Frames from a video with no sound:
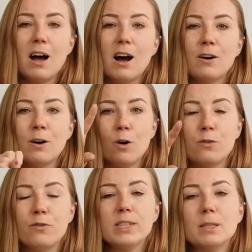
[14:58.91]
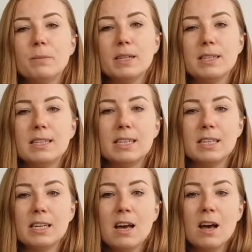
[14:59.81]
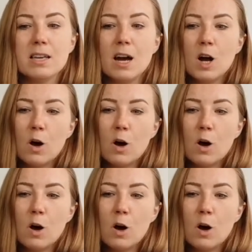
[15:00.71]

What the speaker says: of visibility, yeah,